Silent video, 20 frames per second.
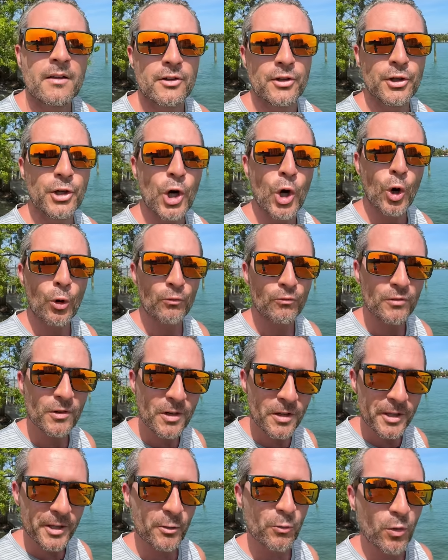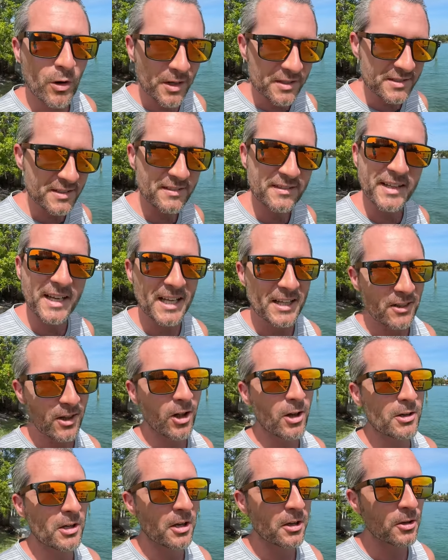You know, it really wasn't that
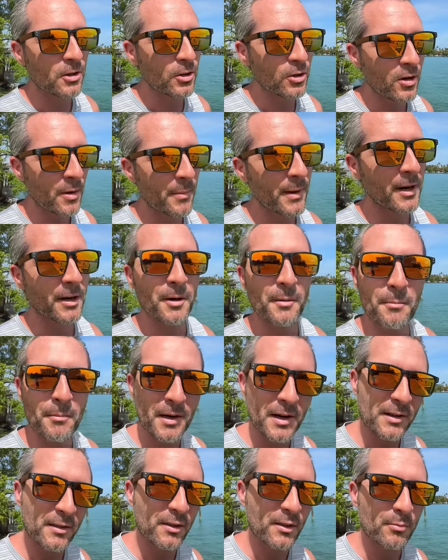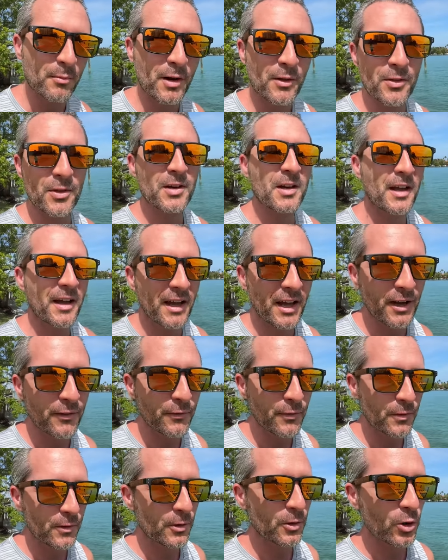long ago, about a month, month and a
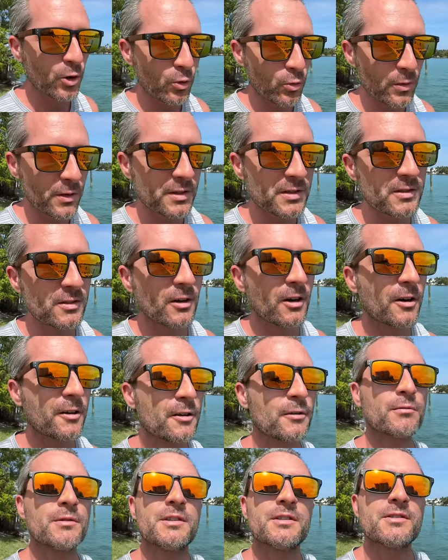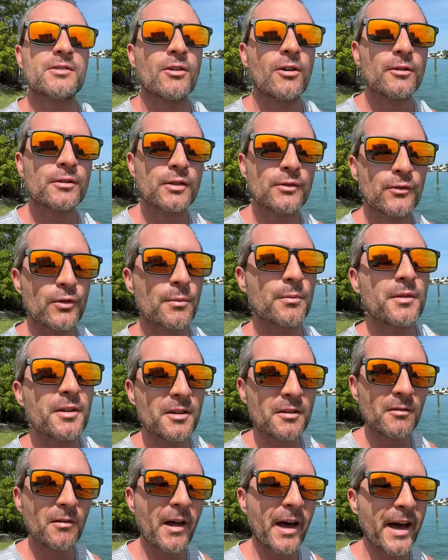half ago, we saw the results from the
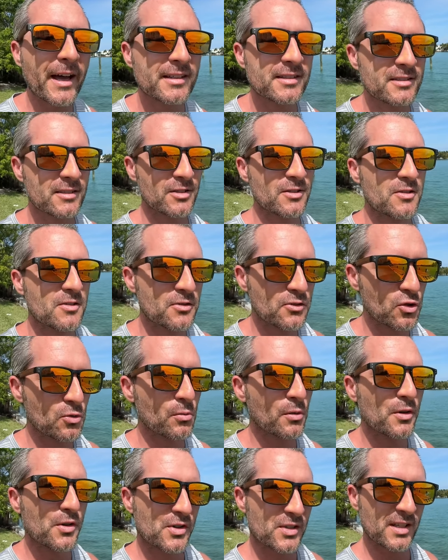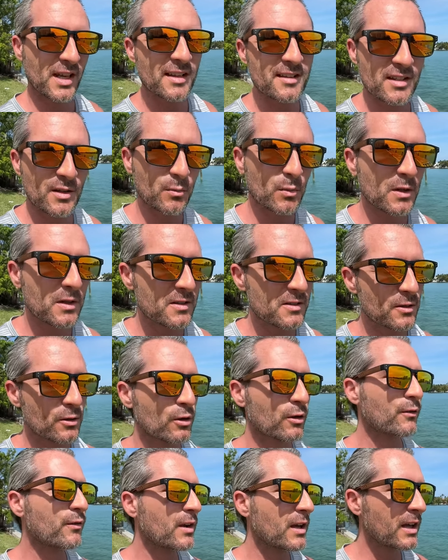last consumer sentiment
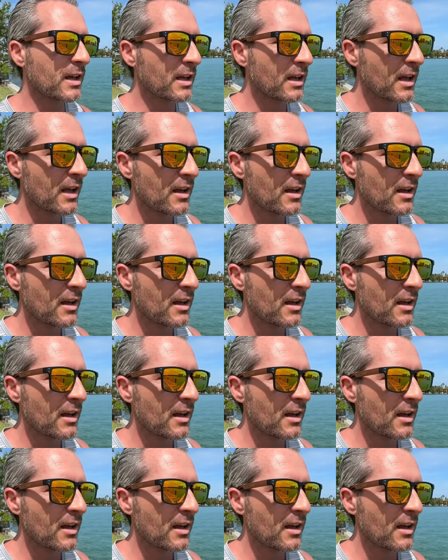survey